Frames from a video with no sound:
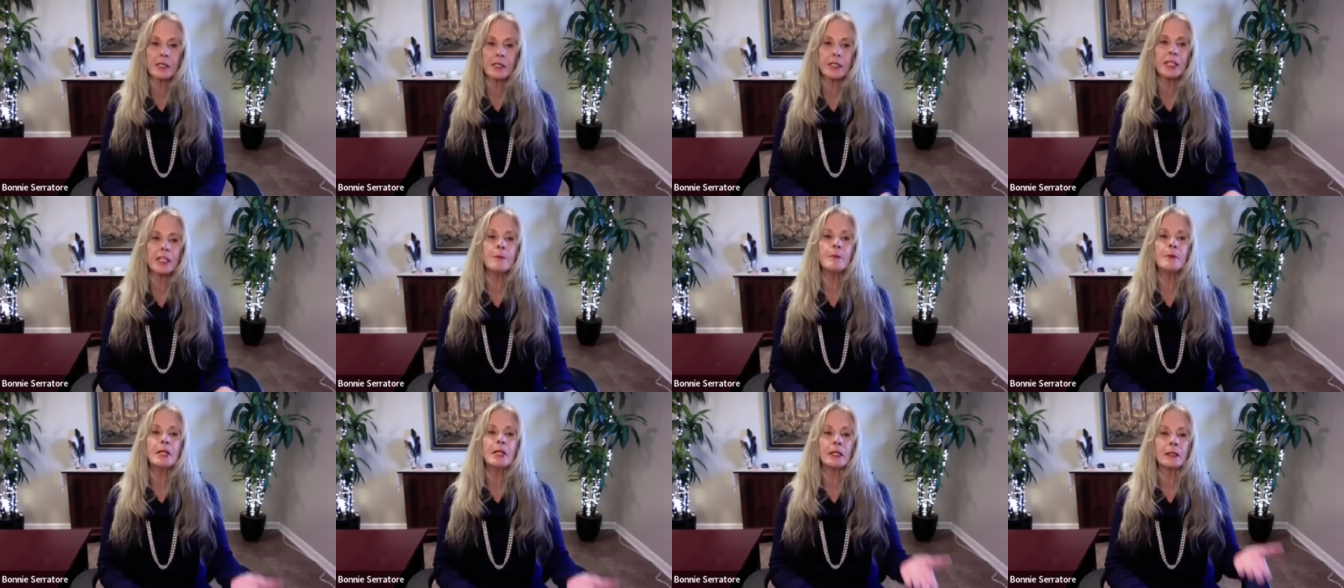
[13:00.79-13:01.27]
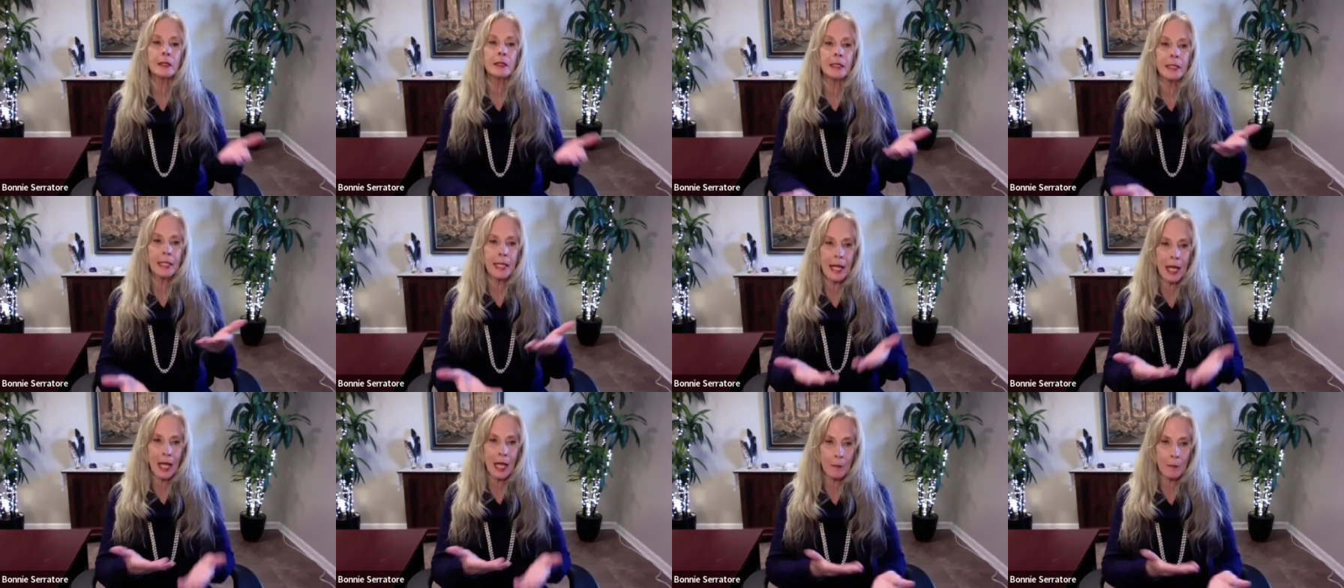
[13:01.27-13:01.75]

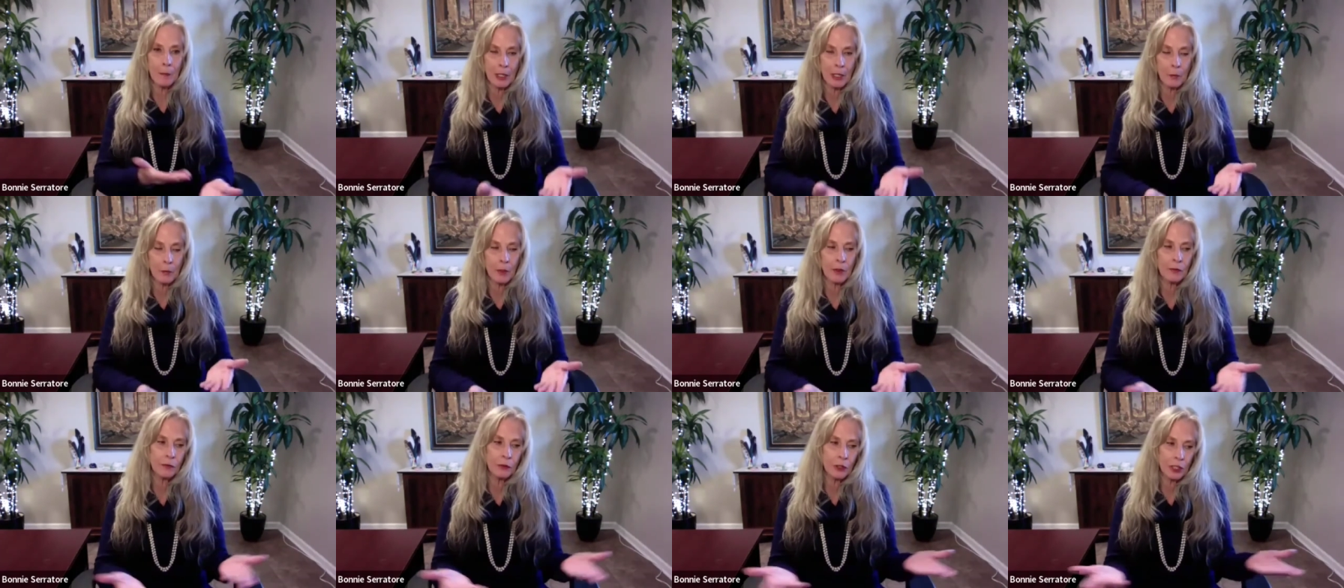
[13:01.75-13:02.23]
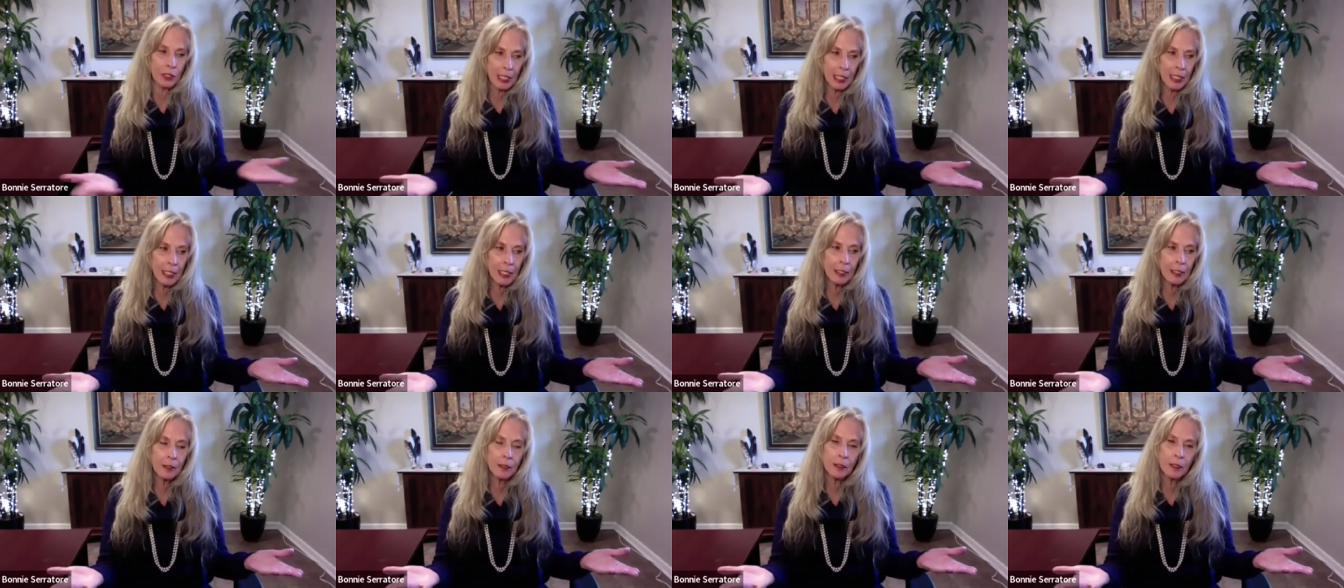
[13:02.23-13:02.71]
Seemingly happening. We
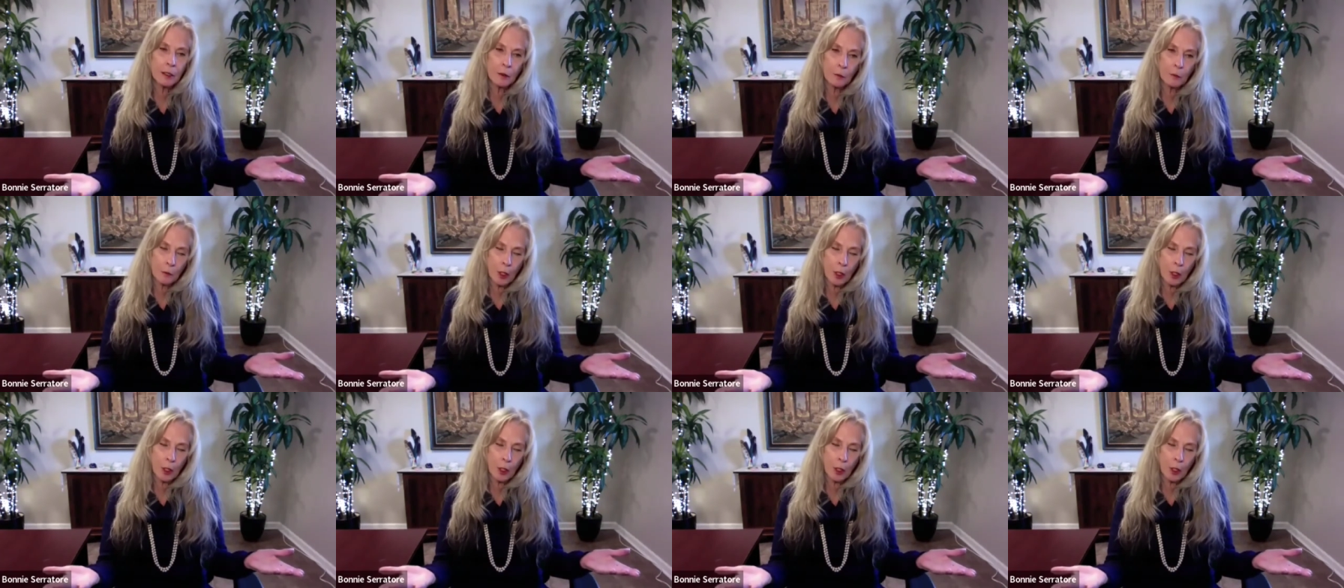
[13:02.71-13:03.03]
forget,